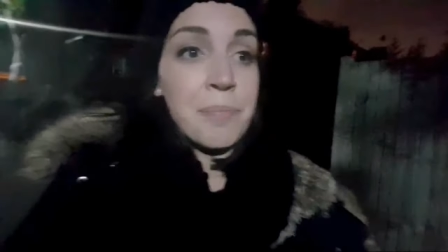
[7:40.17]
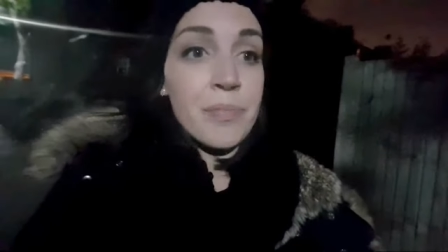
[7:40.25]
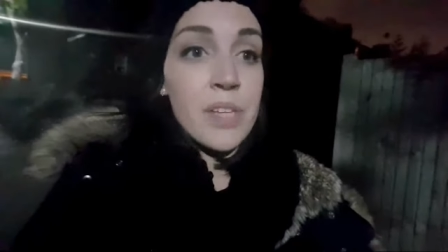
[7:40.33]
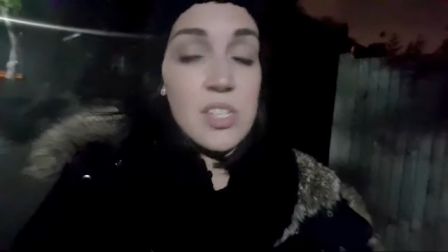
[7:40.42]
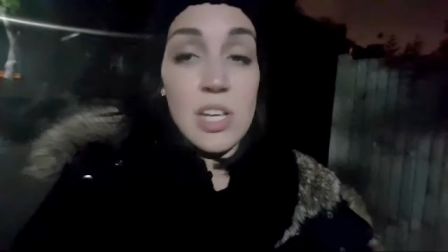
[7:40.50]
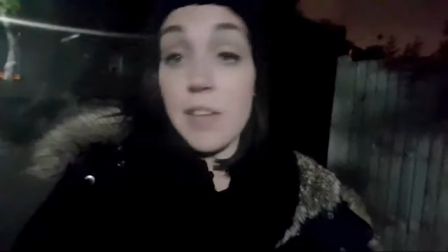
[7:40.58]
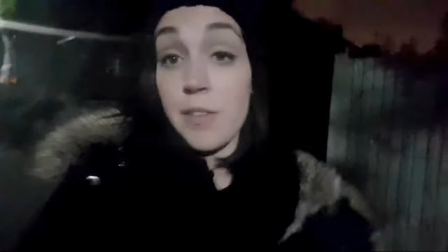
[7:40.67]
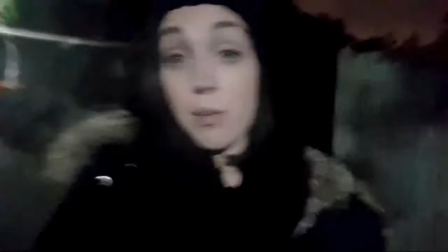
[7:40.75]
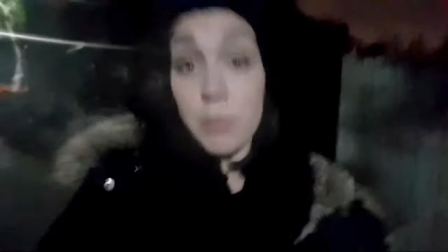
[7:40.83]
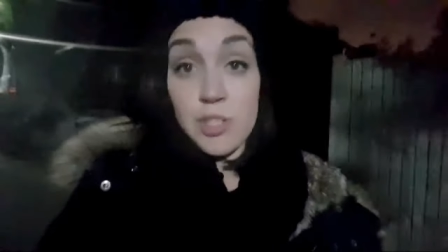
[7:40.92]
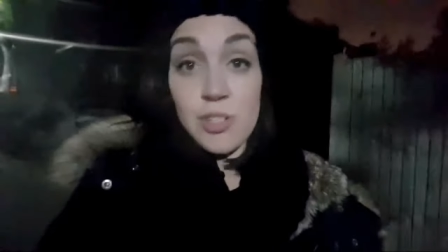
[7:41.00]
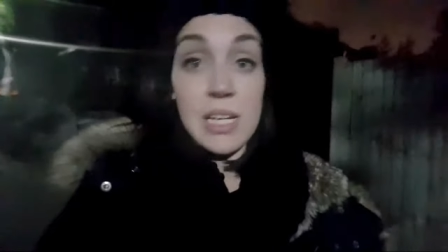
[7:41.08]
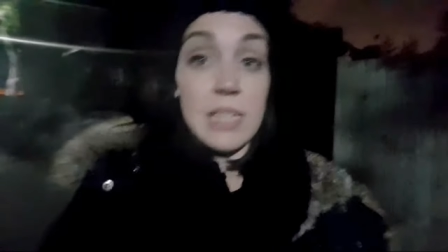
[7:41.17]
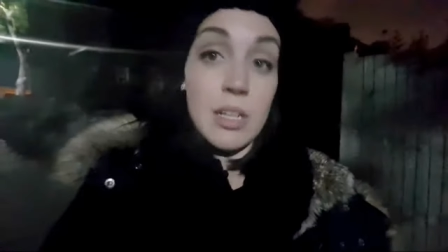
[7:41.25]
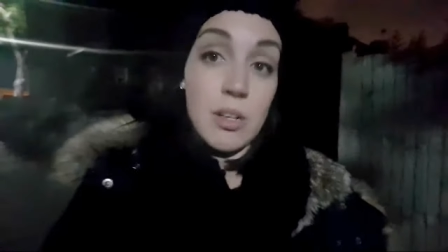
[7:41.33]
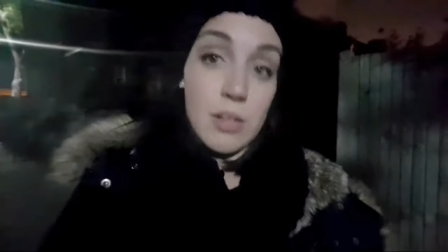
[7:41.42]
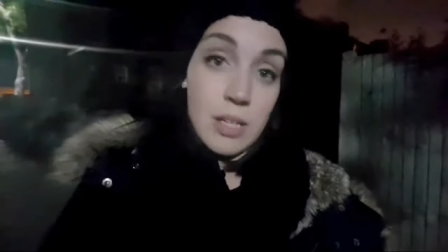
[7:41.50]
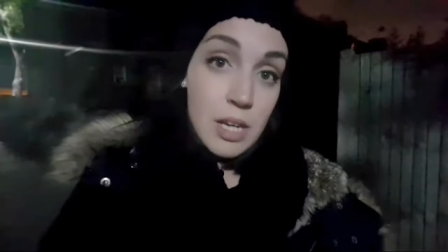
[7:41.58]
So yeah, from Australia they're
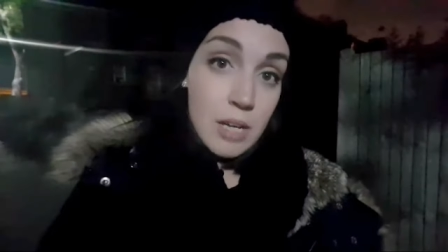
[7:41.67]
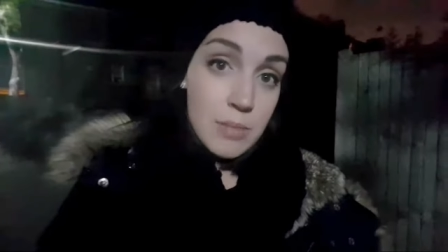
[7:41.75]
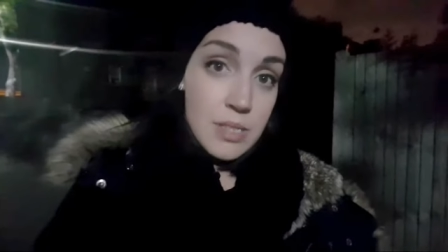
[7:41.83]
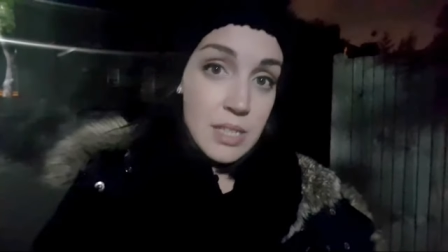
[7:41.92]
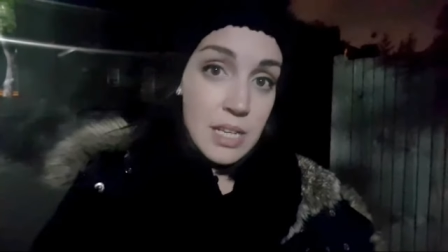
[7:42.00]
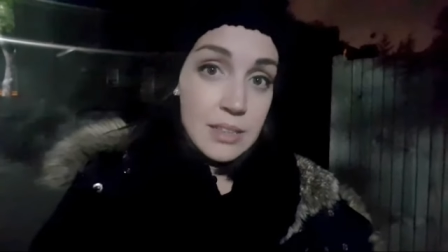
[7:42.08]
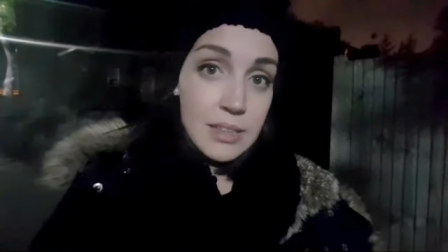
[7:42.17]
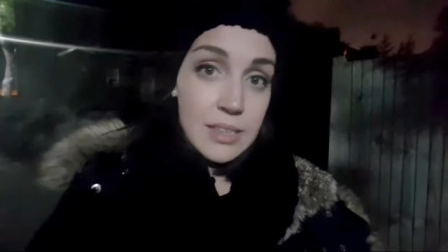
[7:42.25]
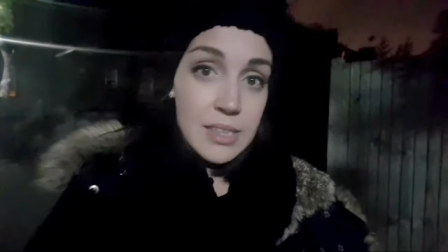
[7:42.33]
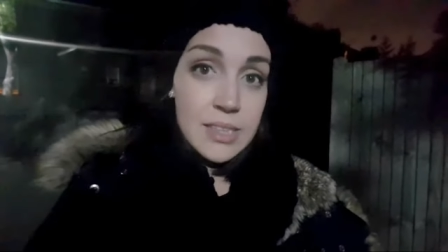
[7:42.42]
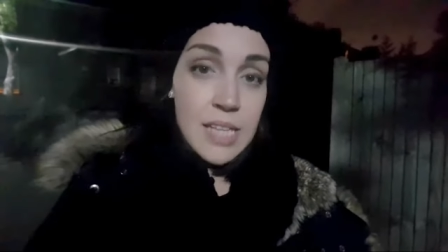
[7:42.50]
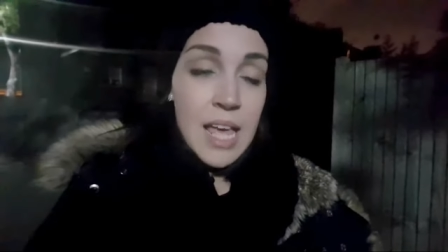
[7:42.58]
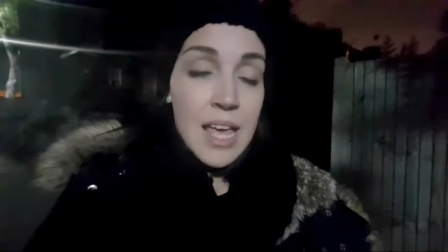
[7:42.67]
gonna come to London,